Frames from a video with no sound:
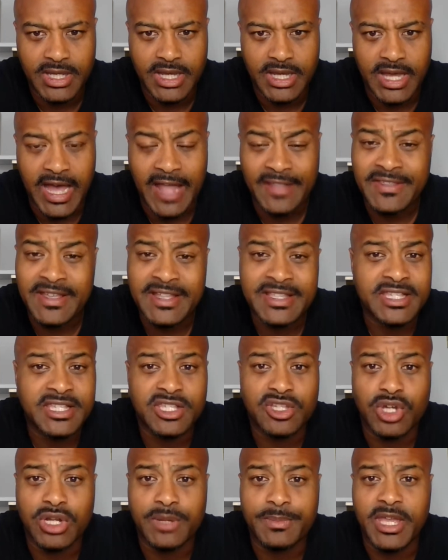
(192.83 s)
I think this is
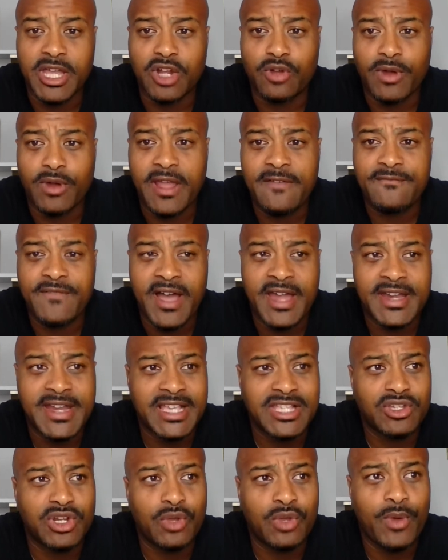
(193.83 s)
going to be a great fight.
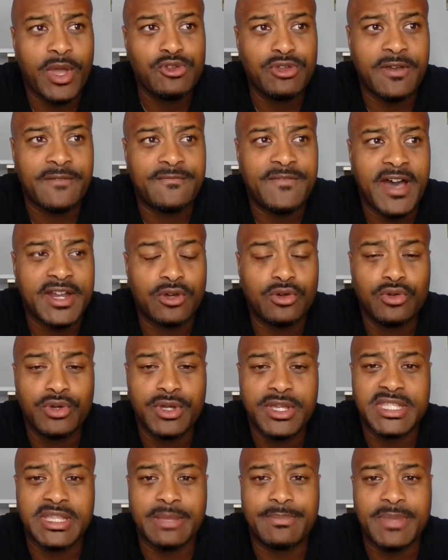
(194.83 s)
That's the only way you can find out who
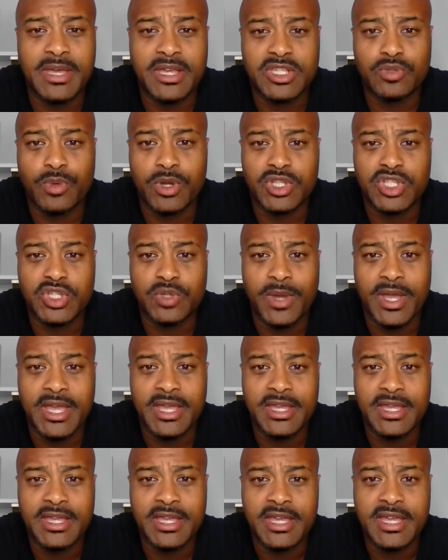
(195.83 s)
is the best
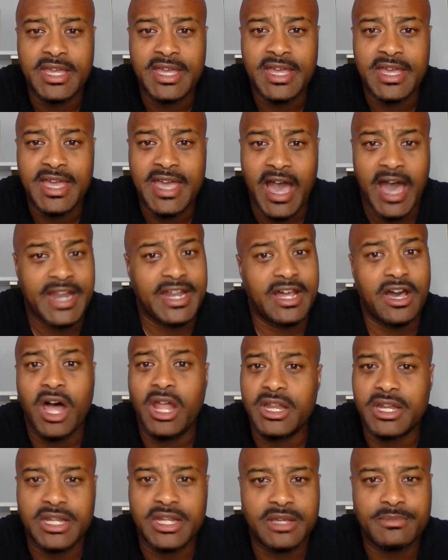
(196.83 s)
welterweight out of
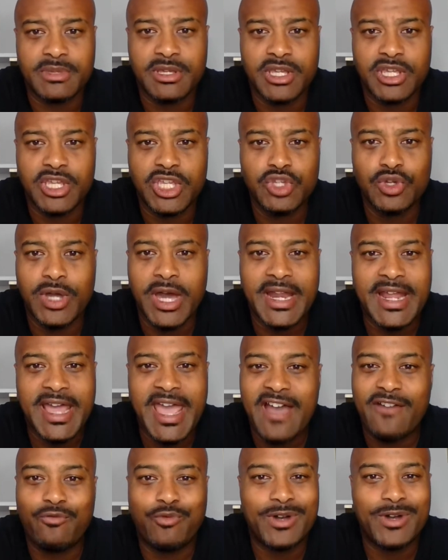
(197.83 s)
all of them. You got to
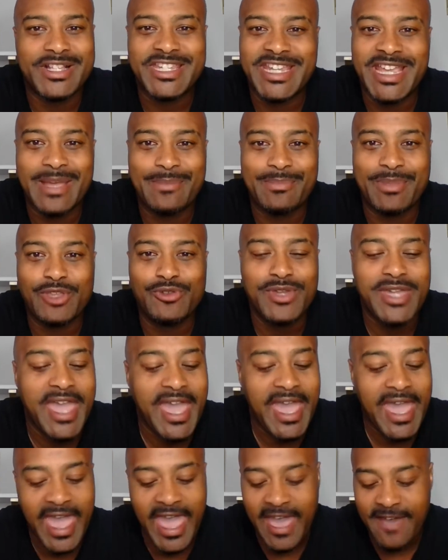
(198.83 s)
have one champion. You
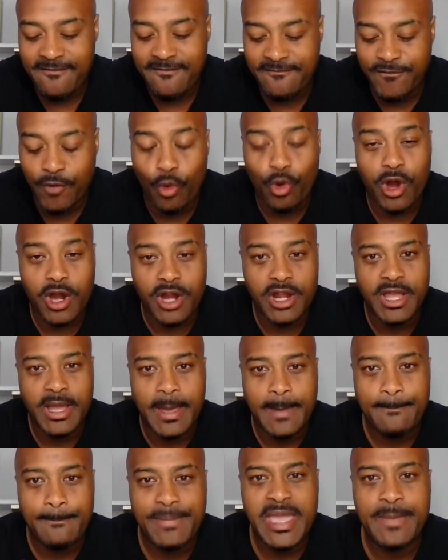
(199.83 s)
can't have four
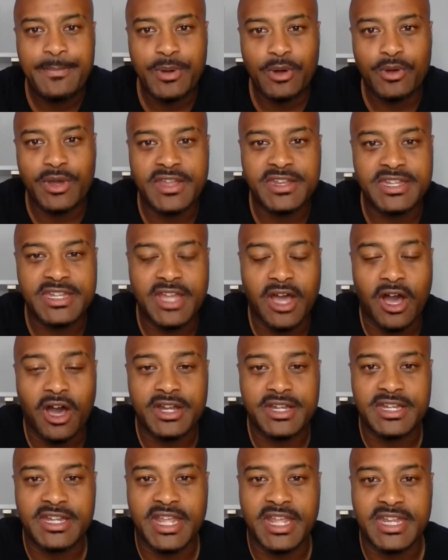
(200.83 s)
people in
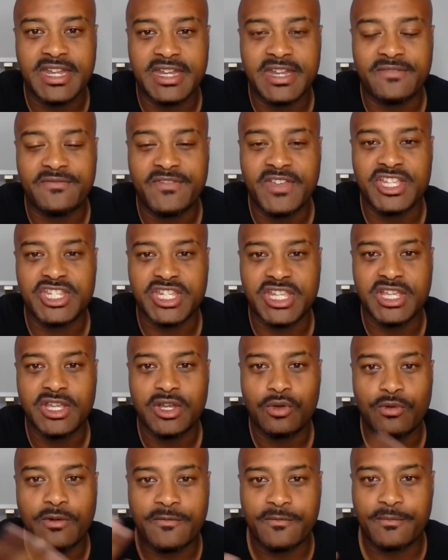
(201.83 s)
the division
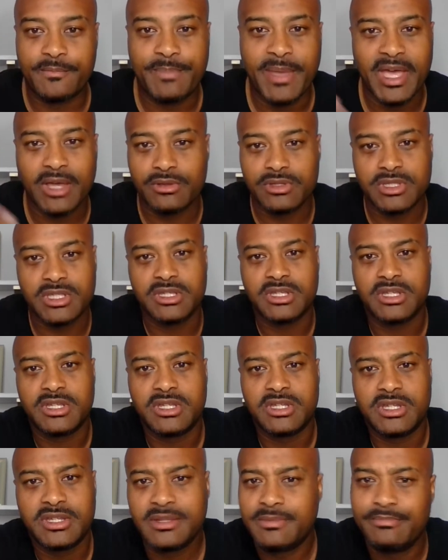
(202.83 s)
with belts.
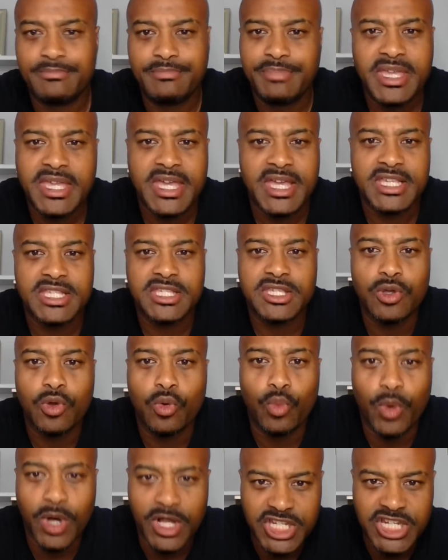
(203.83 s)
BS.
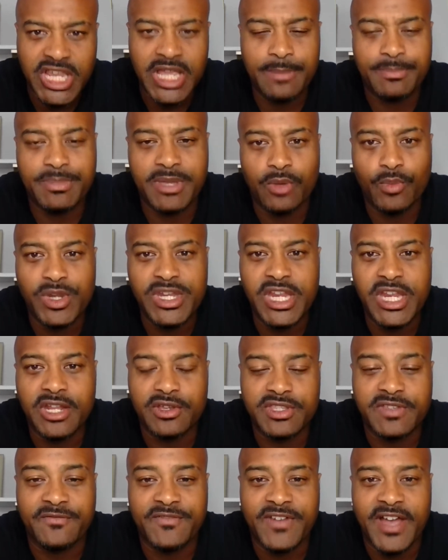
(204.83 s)
One champion. We
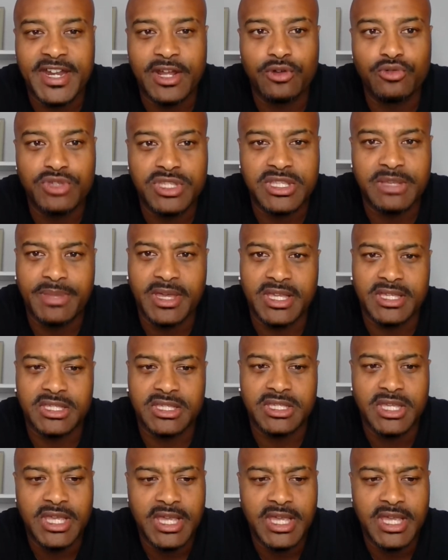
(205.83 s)
need to find out who's the best.